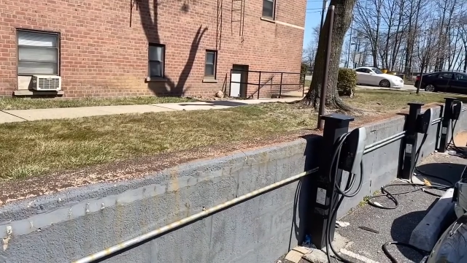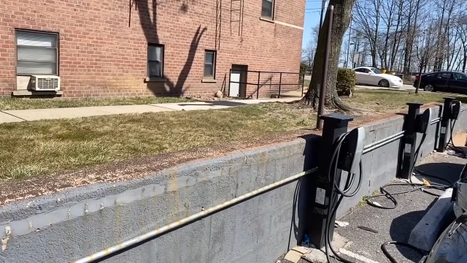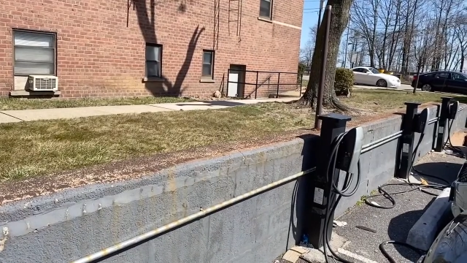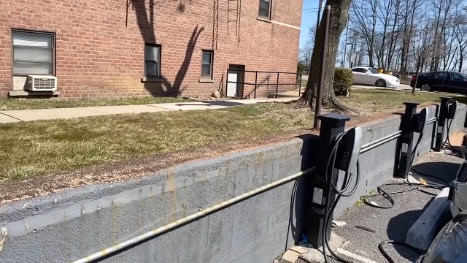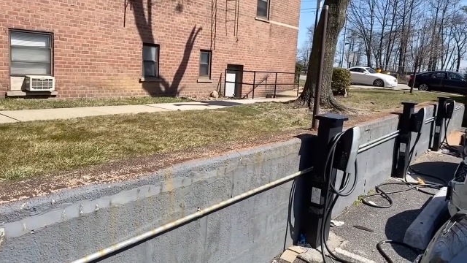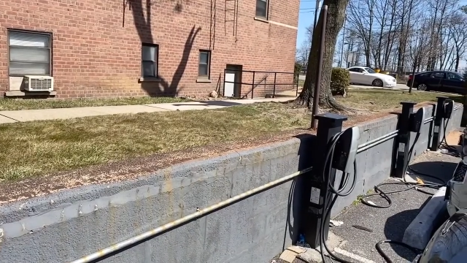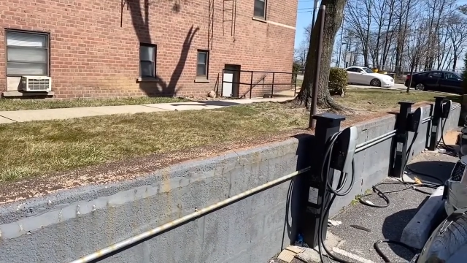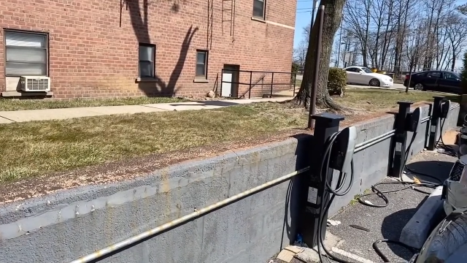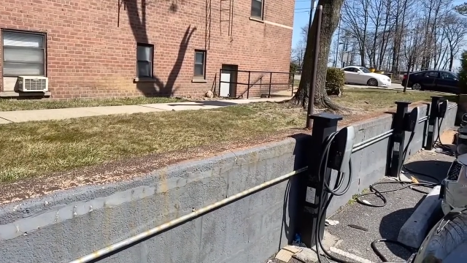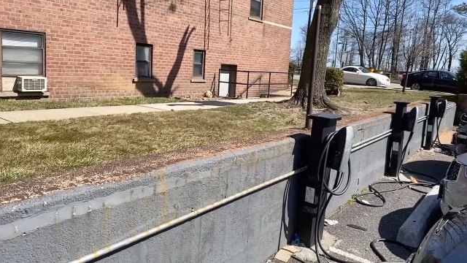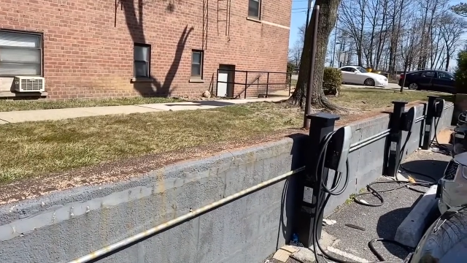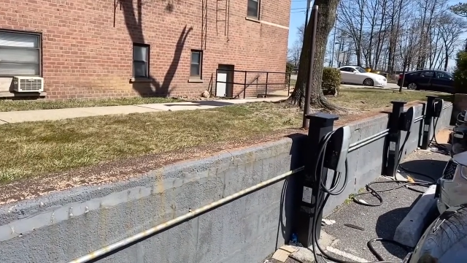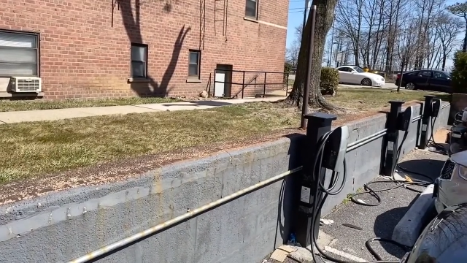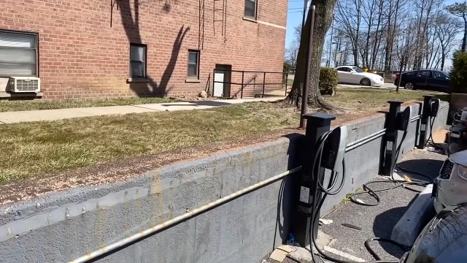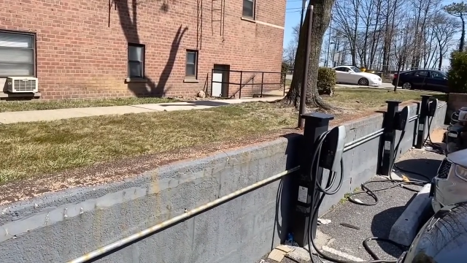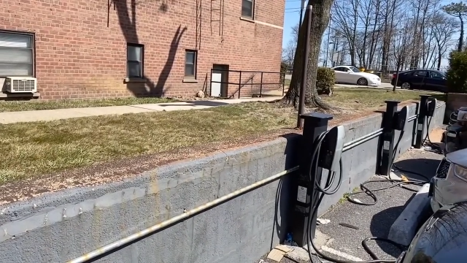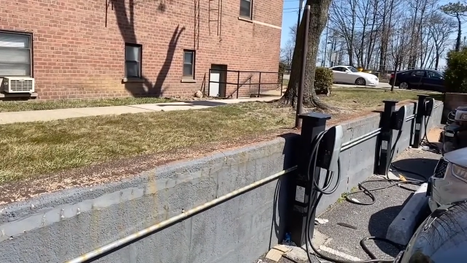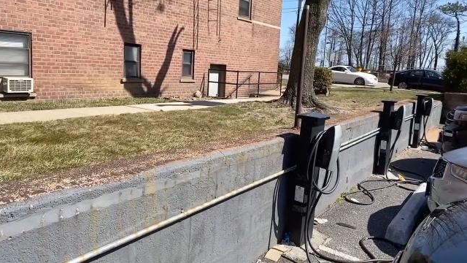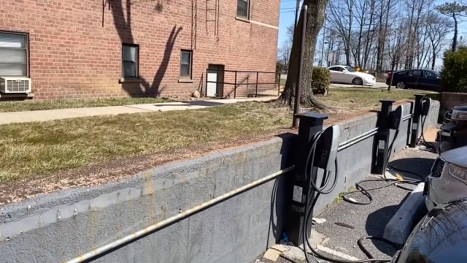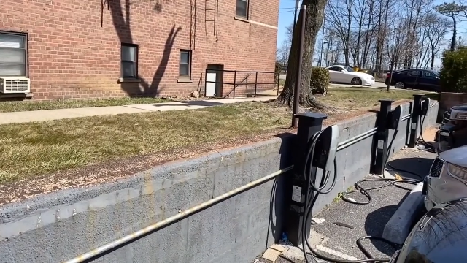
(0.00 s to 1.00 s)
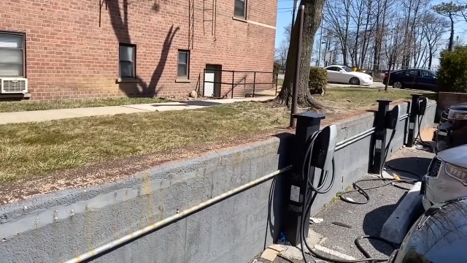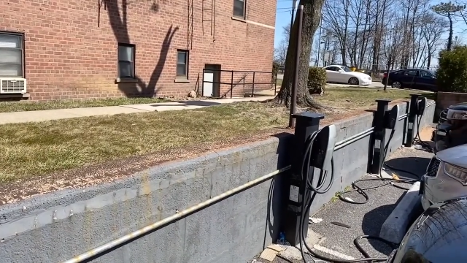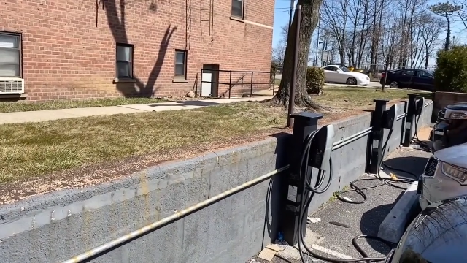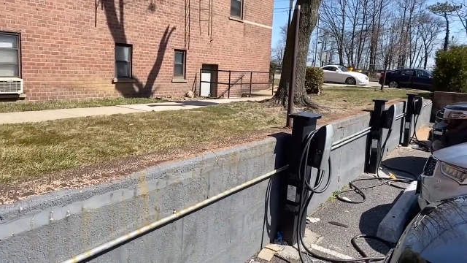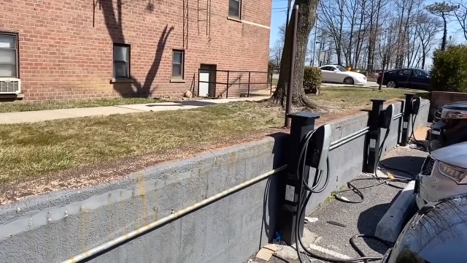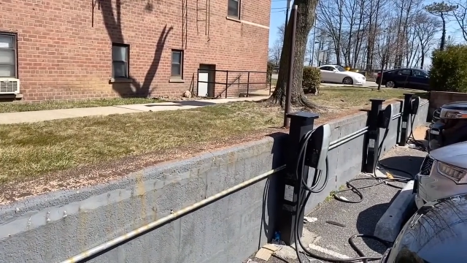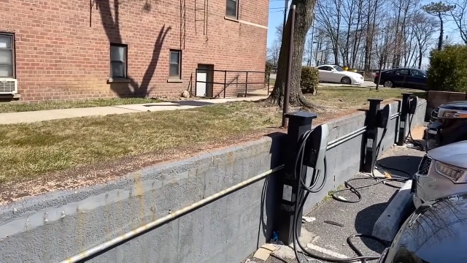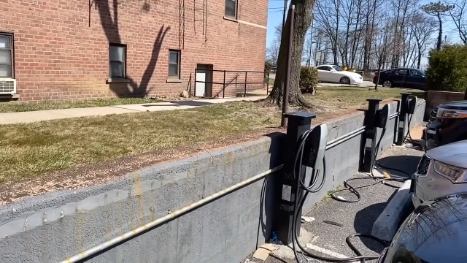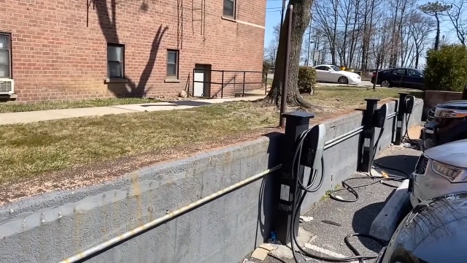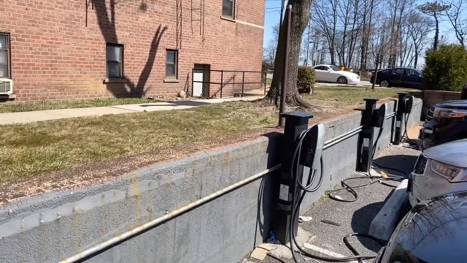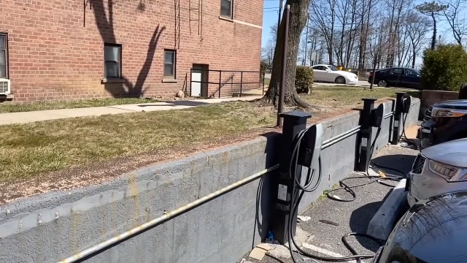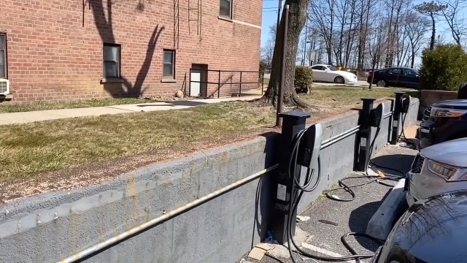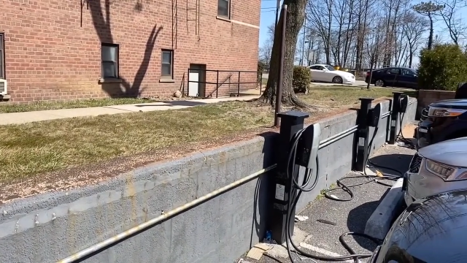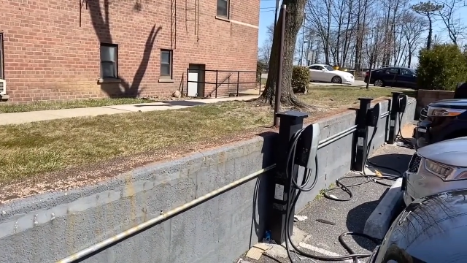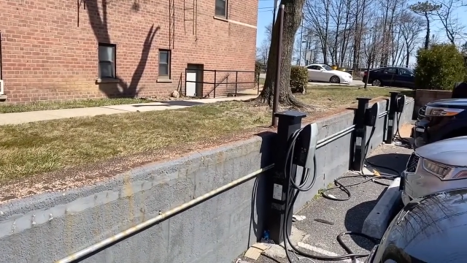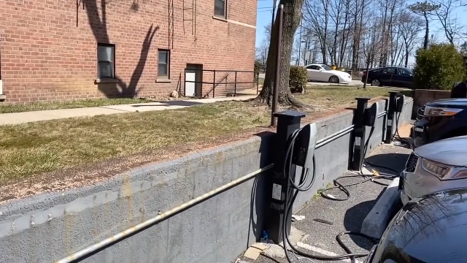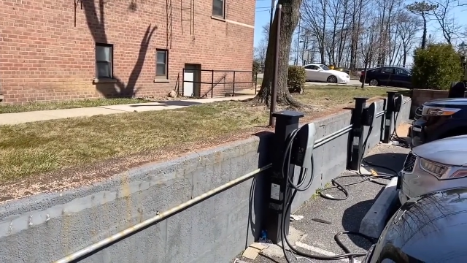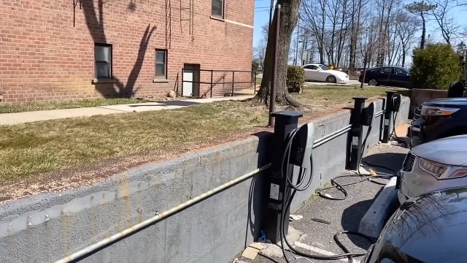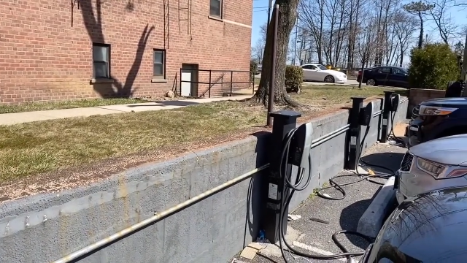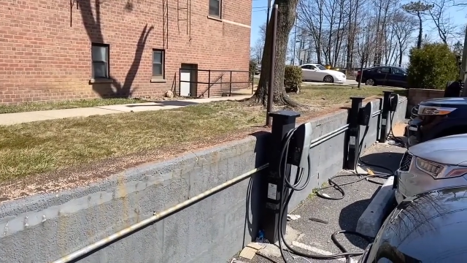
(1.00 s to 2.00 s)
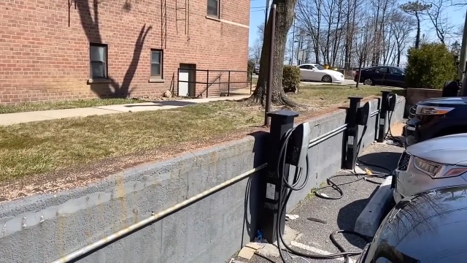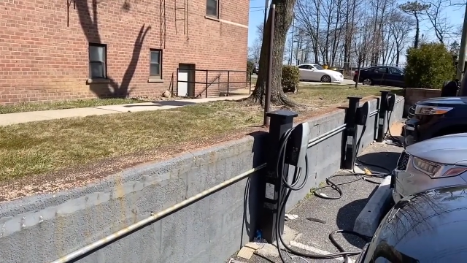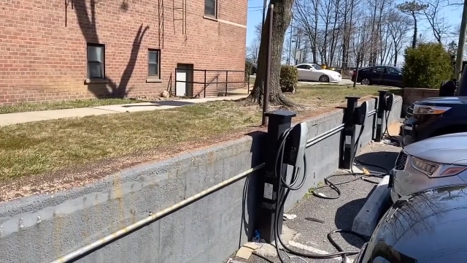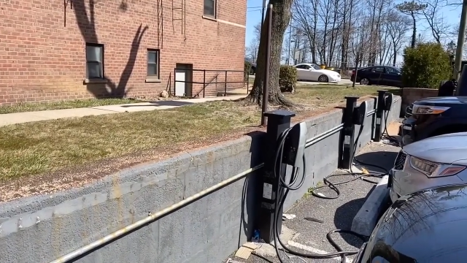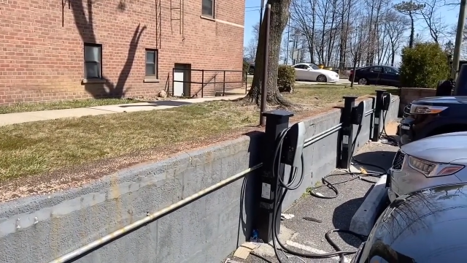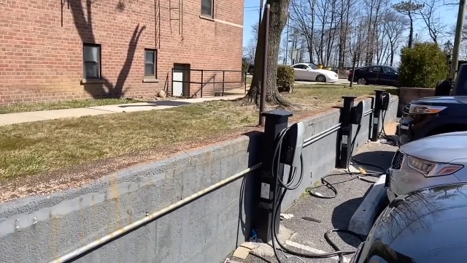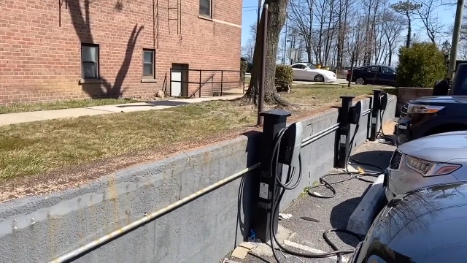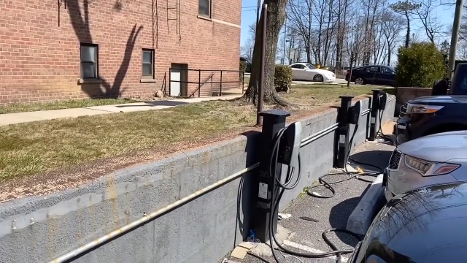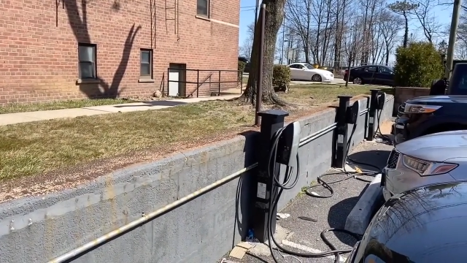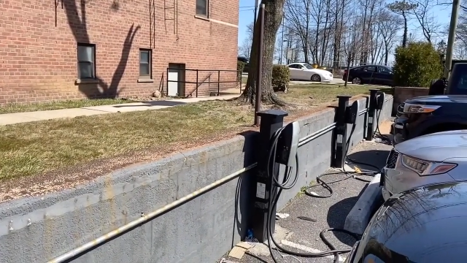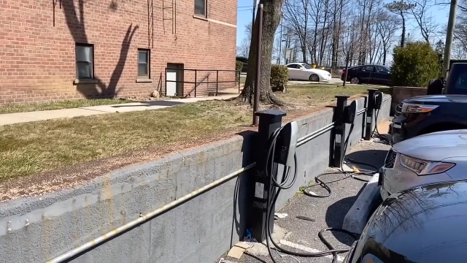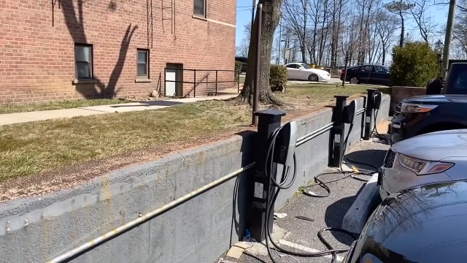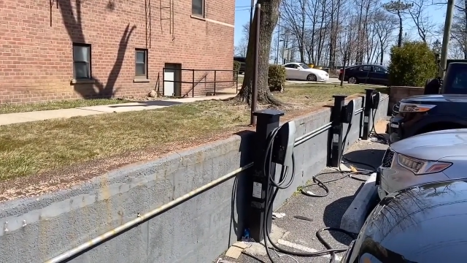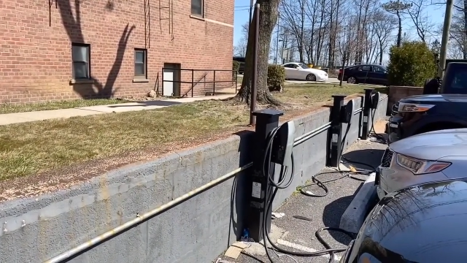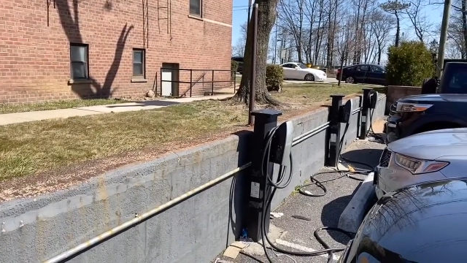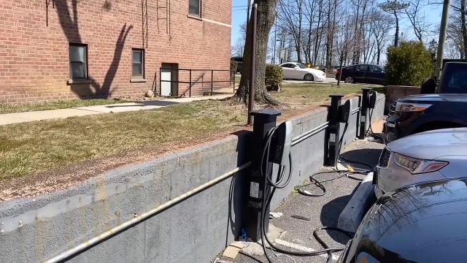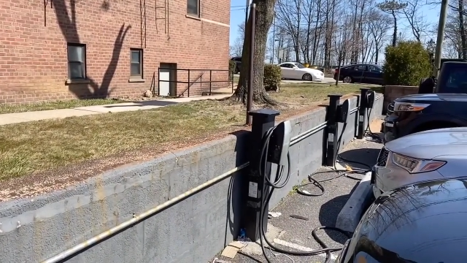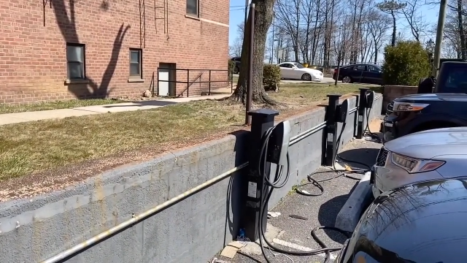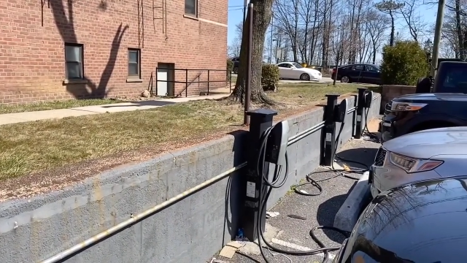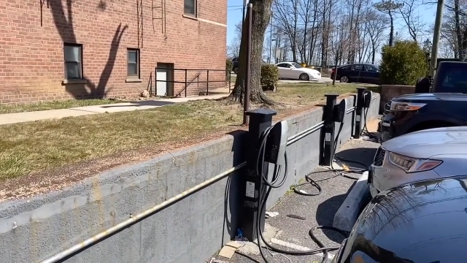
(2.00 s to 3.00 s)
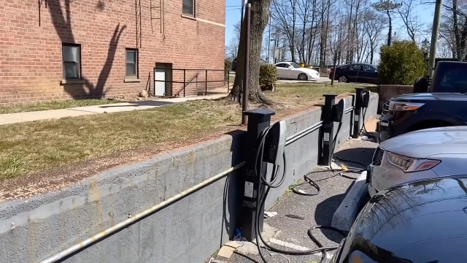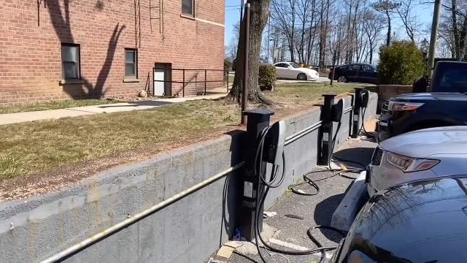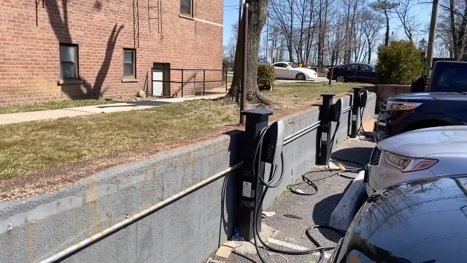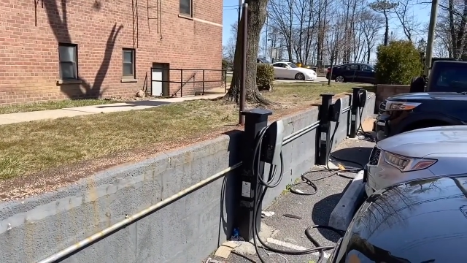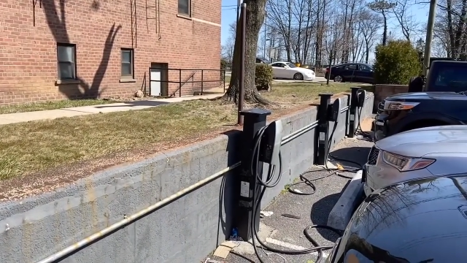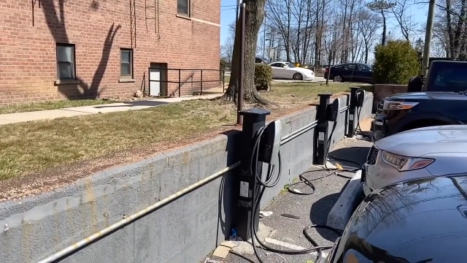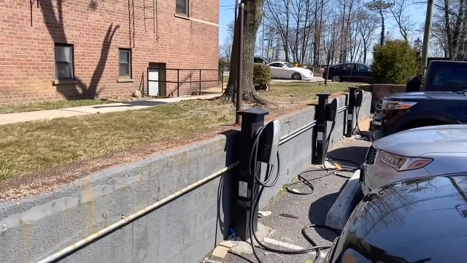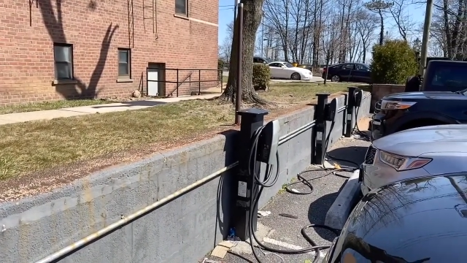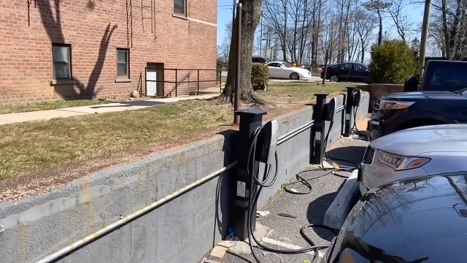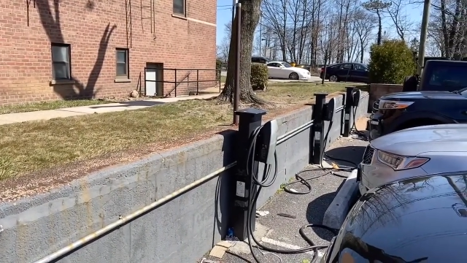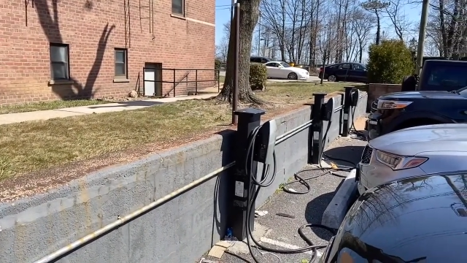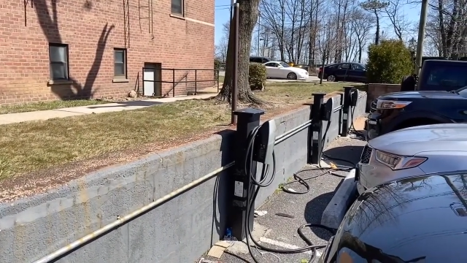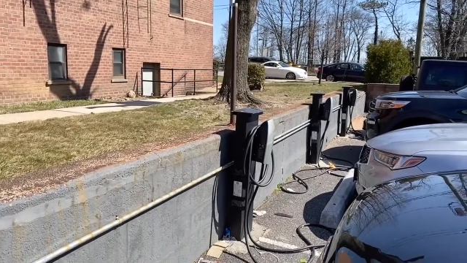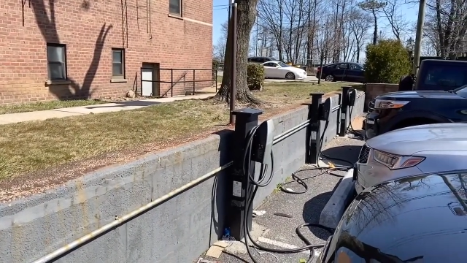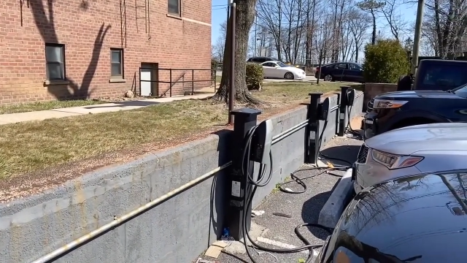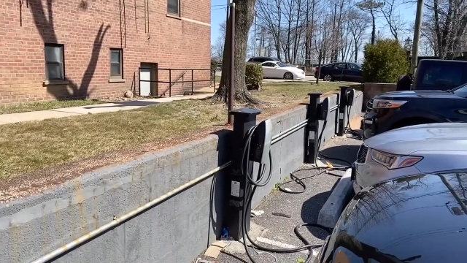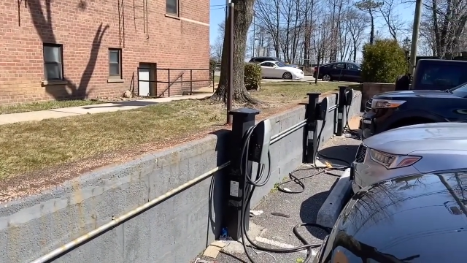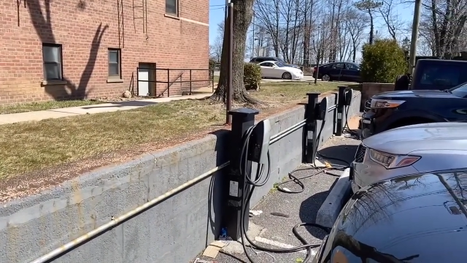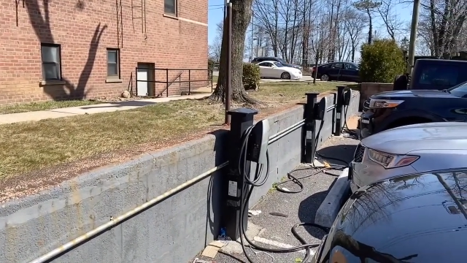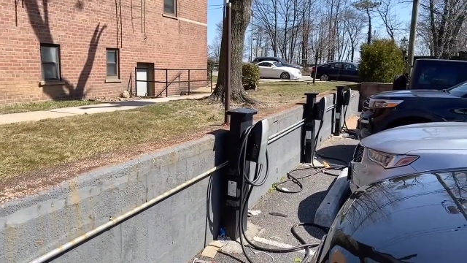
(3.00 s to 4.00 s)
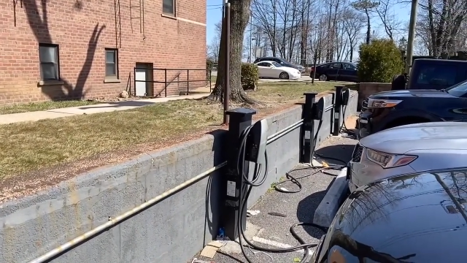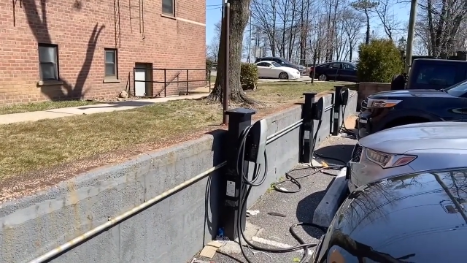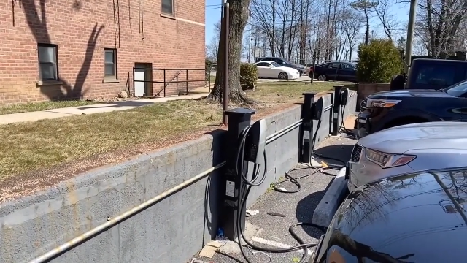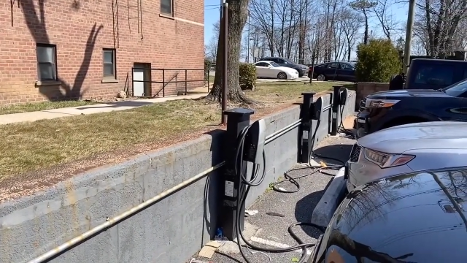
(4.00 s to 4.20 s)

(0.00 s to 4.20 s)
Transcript: No face is visible, so there are no lips to read.